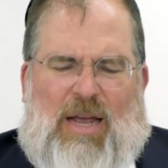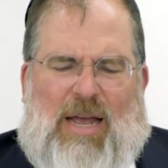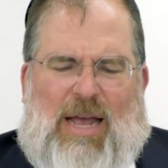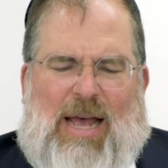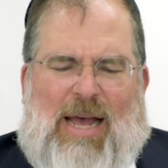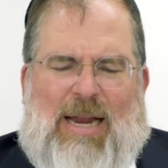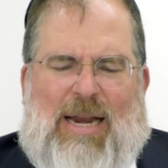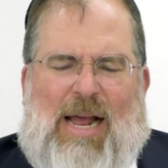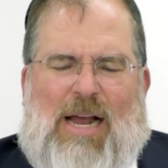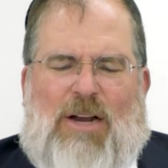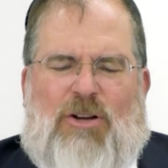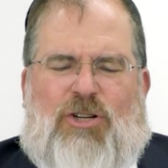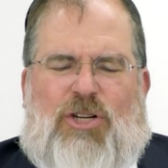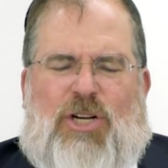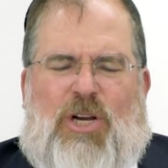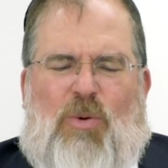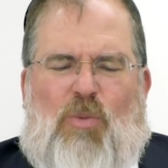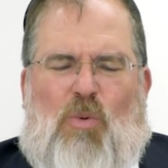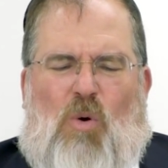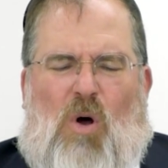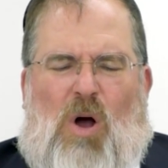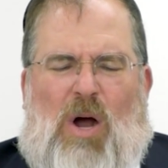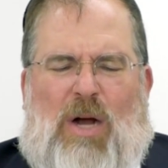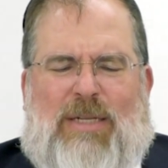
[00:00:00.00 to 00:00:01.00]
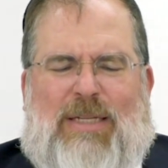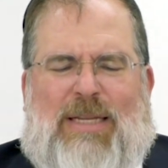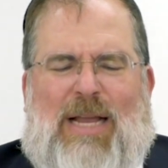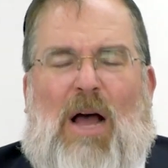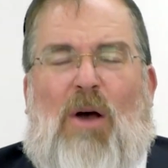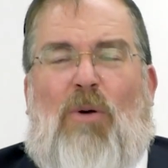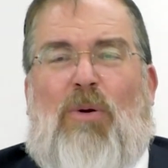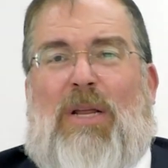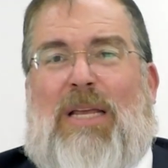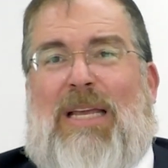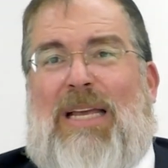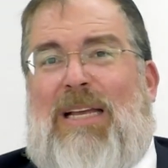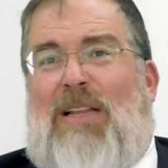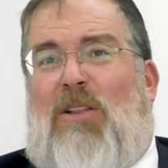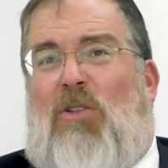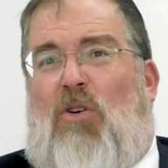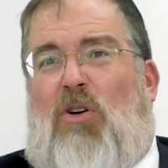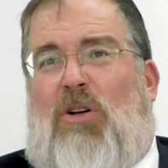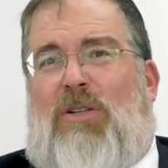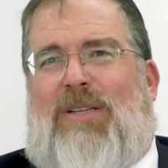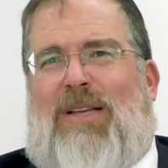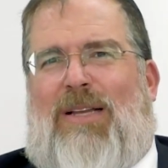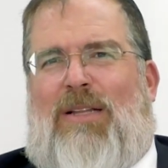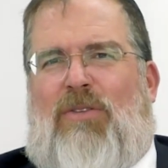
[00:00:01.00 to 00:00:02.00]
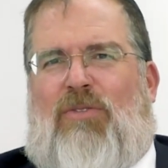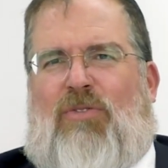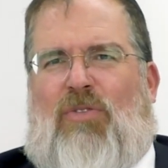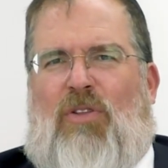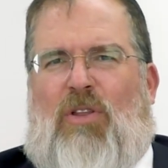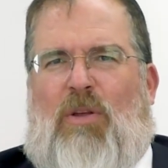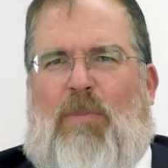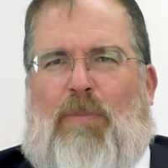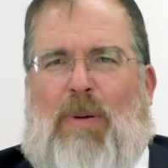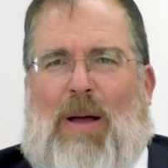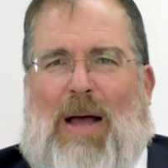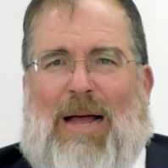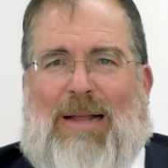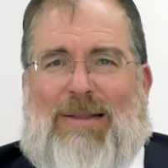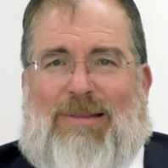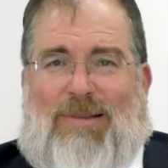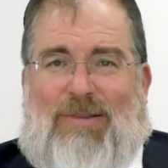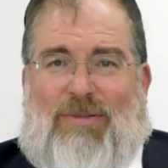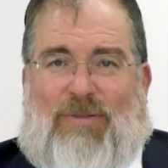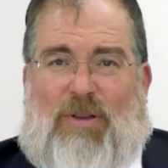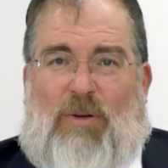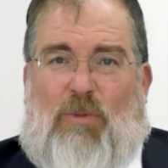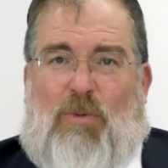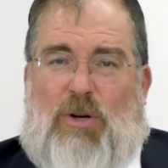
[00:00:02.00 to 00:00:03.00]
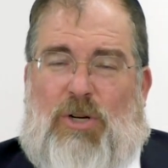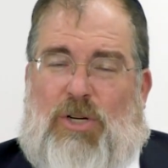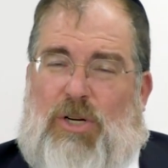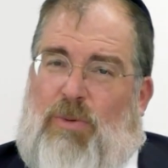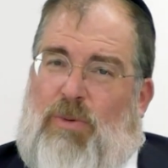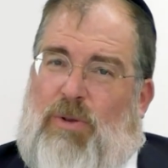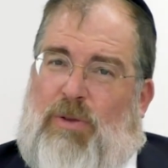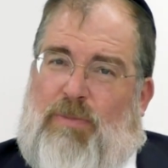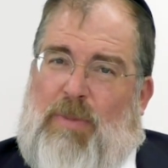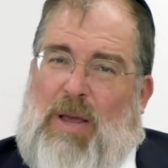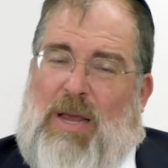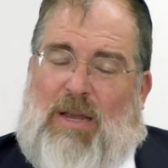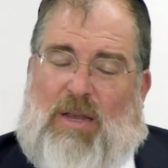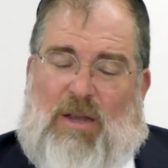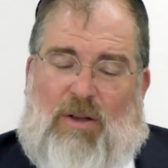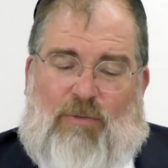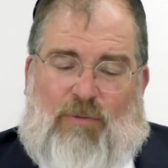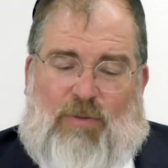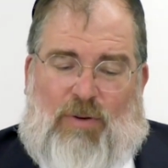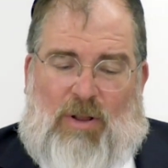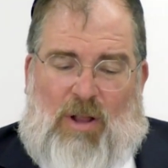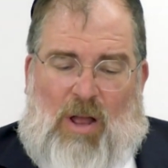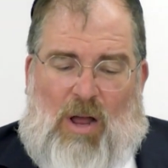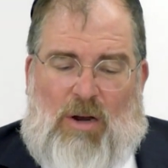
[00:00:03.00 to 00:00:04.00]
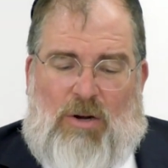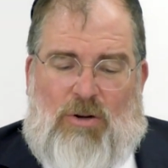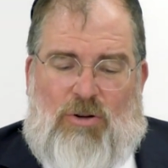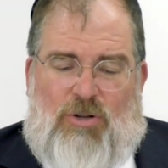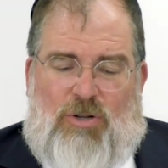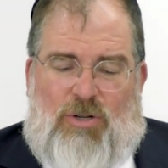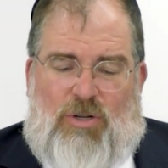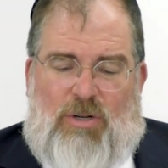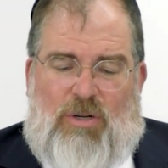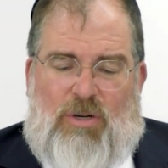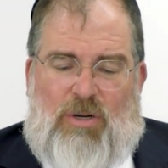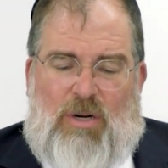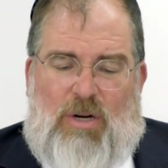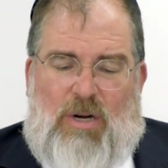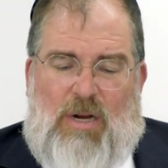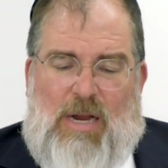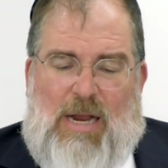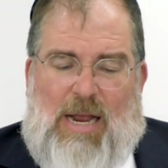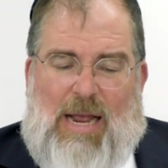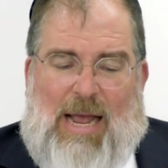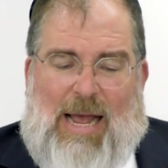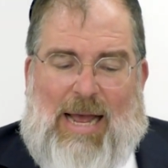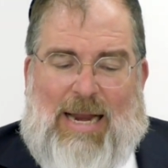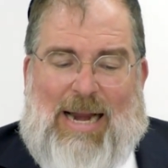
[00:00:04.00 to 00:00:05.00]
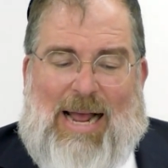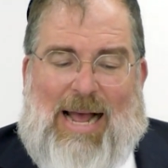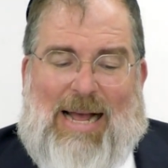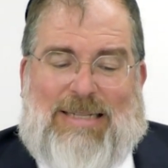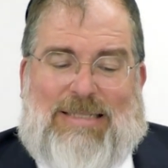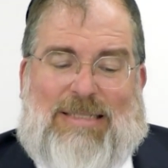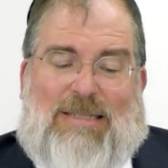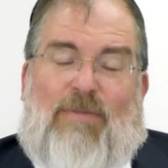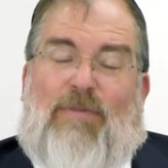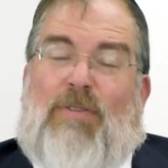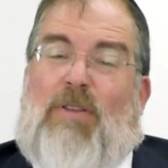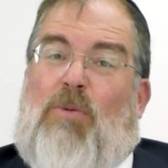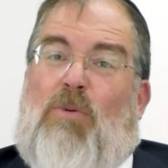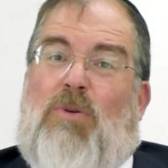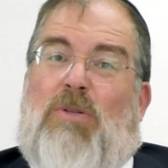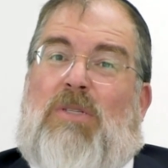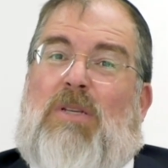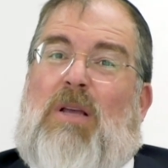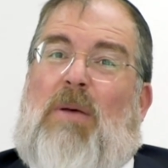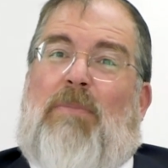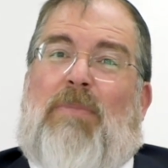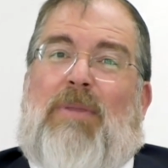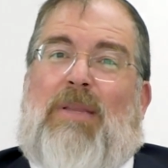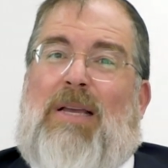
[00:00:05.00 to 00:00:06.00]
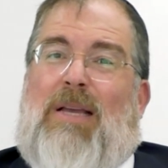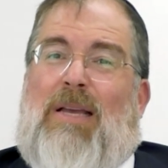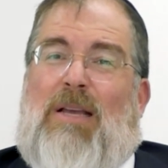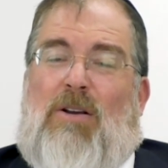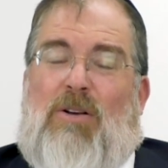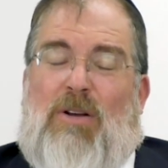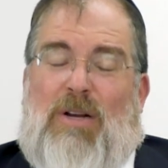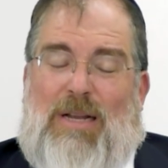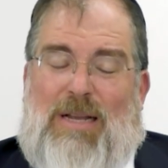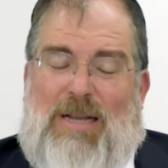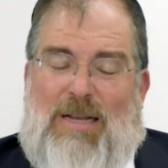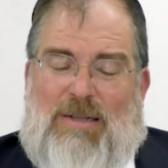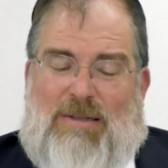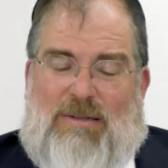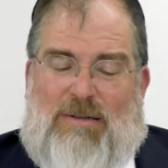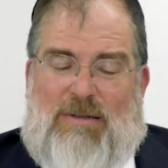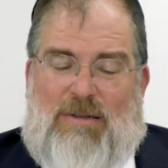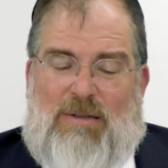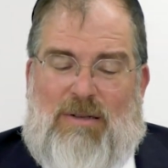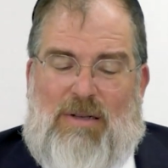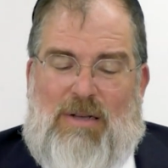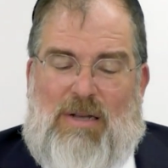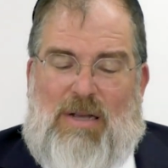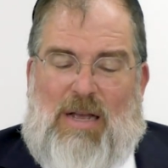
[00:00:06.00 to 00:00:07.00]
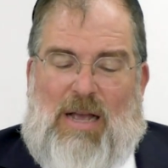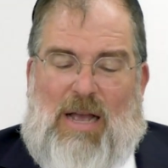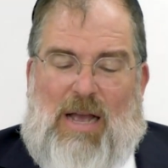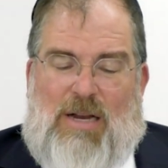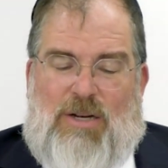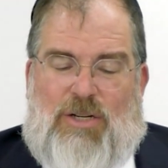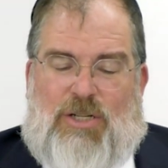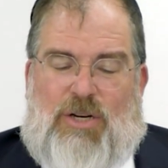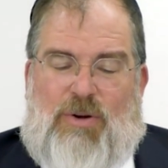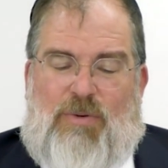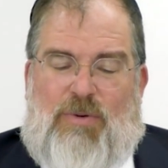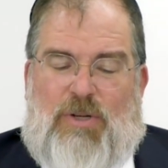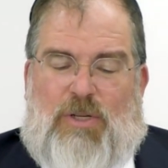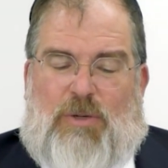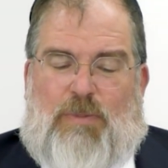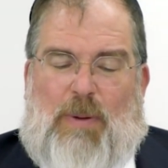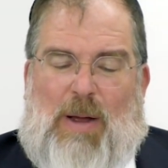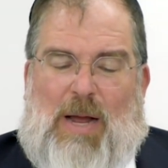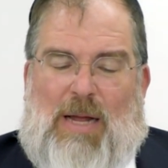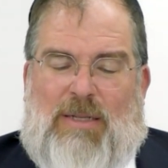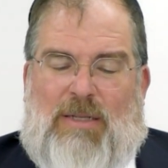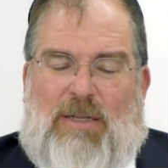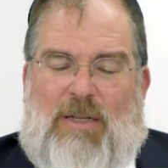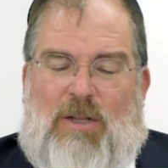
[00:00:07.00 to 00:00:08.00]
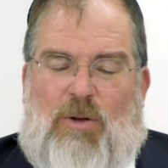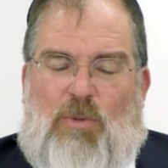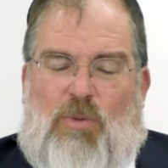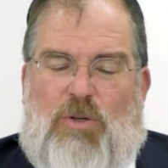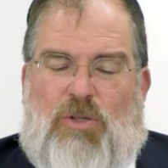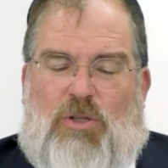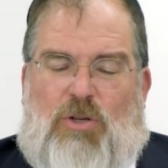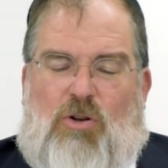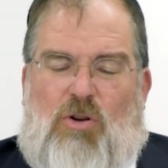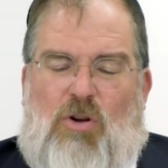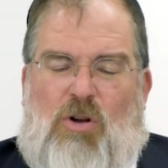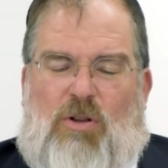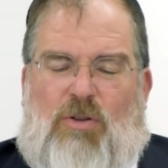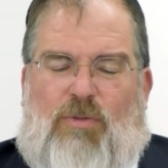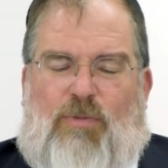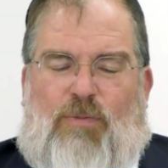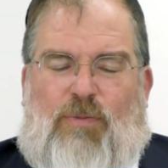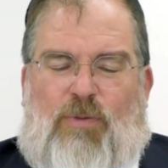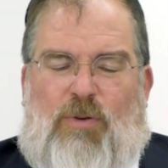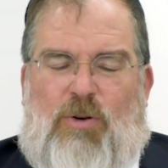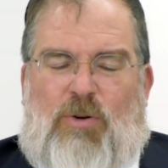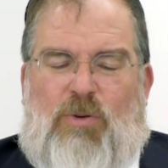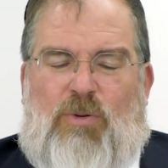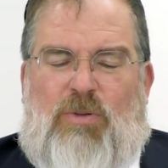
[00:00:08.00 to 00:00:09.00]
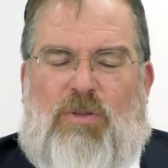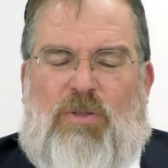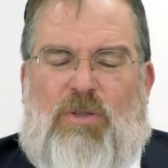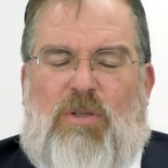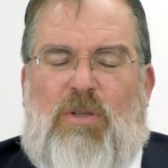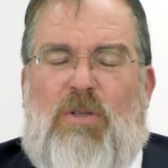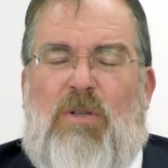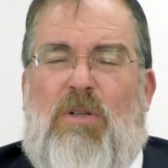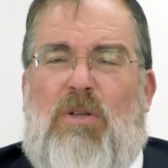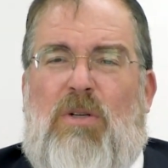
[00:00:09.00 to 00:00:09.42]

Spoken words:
And as she walked out, he looked into the pot to see what she was making for lunch and asked if there was something he could eat. And she responded there was cooked fruit,